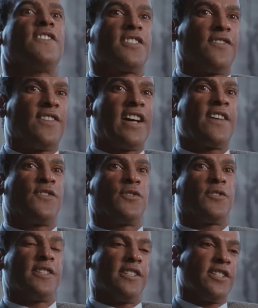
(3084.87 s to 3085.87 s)

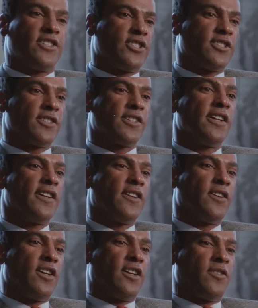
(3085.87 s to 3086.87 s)
survival conditions,
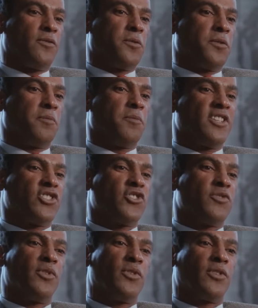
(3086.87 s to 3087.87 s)
were
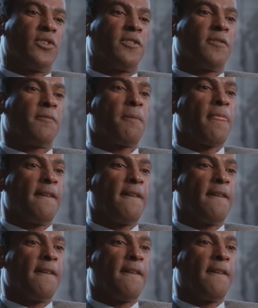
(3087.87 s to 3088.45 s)
much more